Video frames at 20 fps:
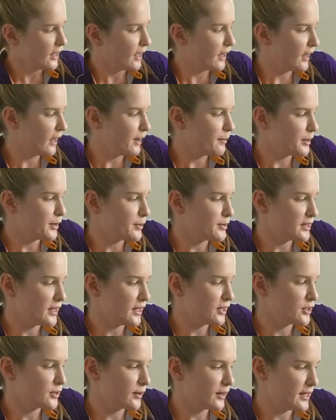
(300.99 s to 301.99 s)
Um, it was
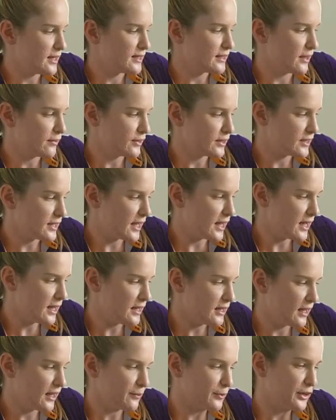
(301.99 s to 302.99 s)
in
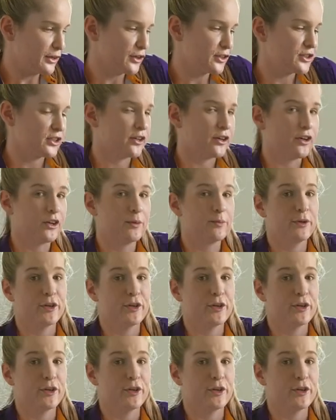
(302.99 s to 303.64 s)
2017 and we got to go to